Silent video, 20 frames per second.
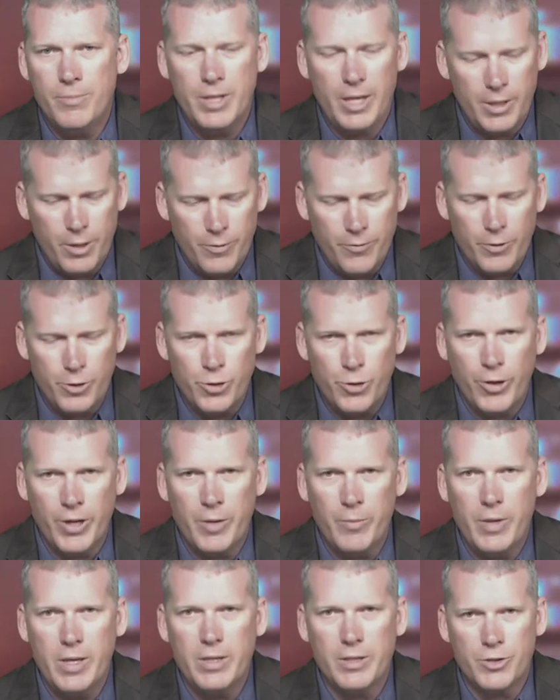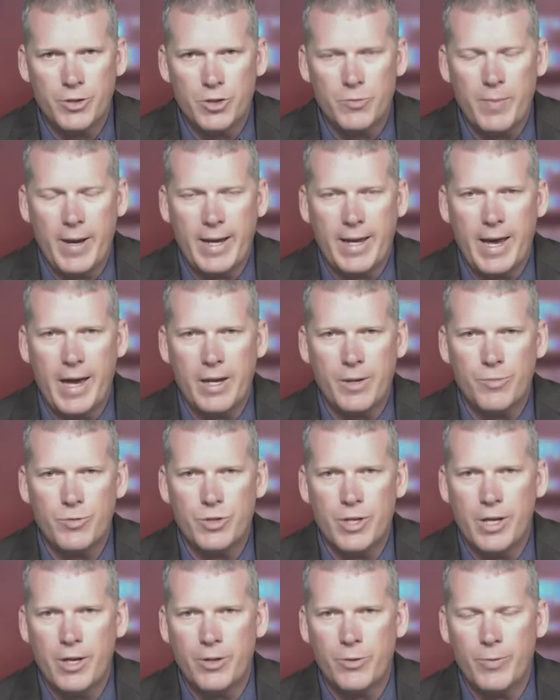Thank you for joining me. This is Mike Adams,
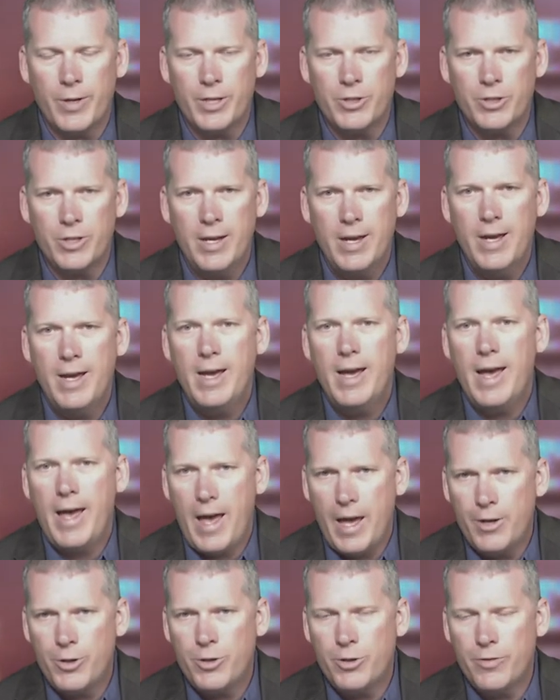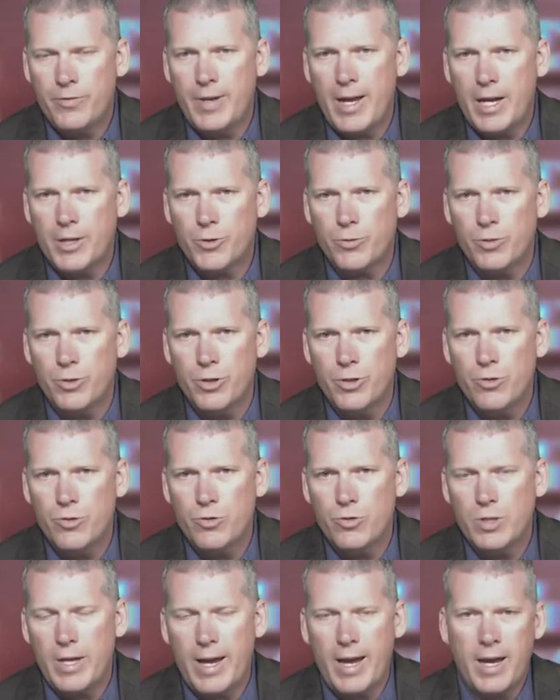the Health Ranger, editor of Natural
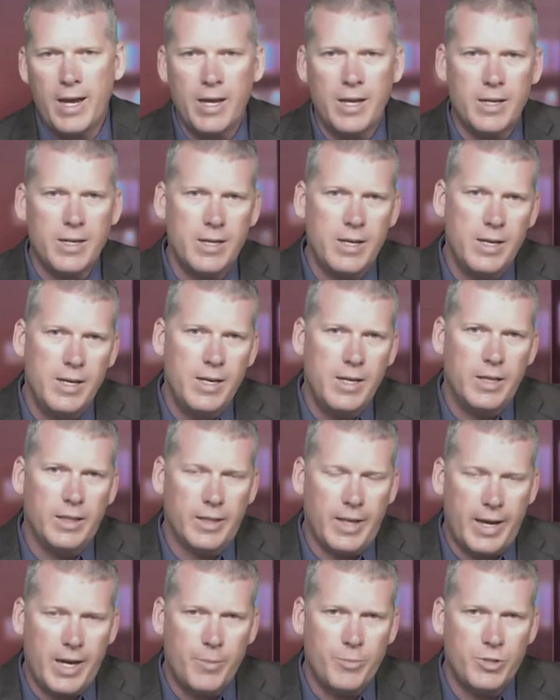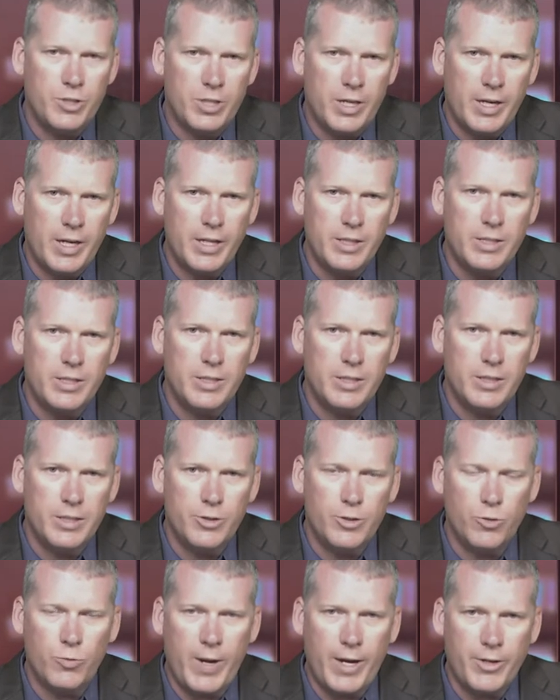News and lab science
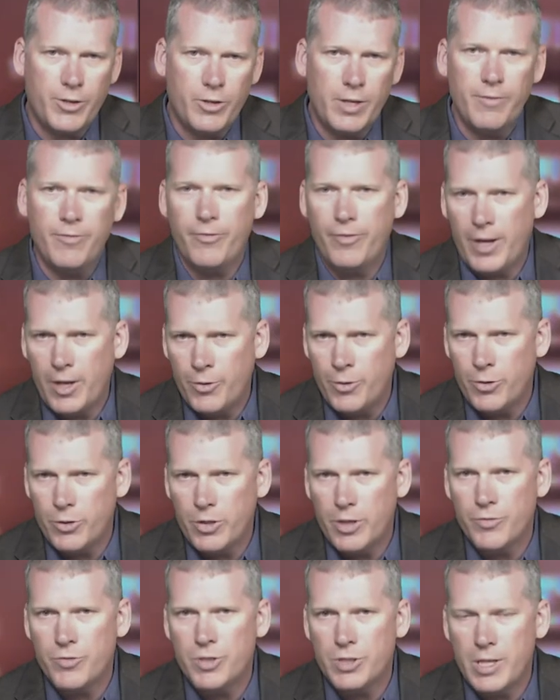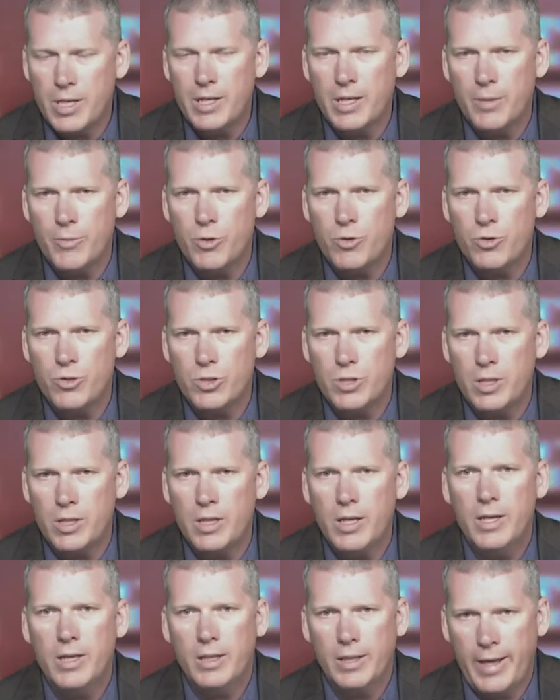director and founder of
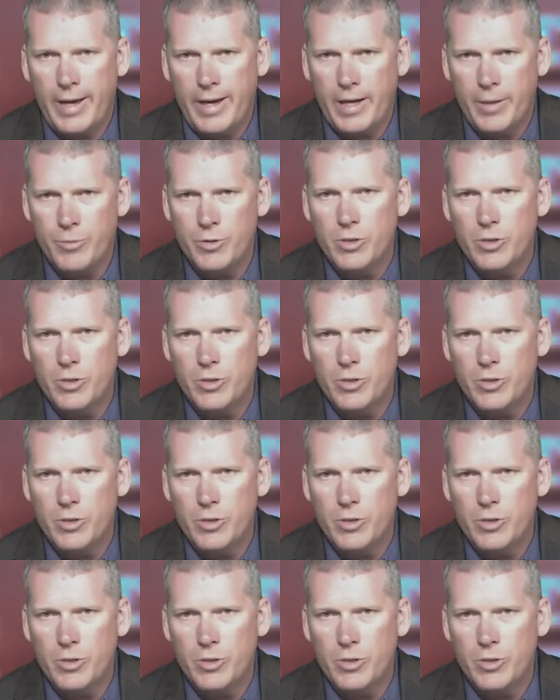CWCLabs.com.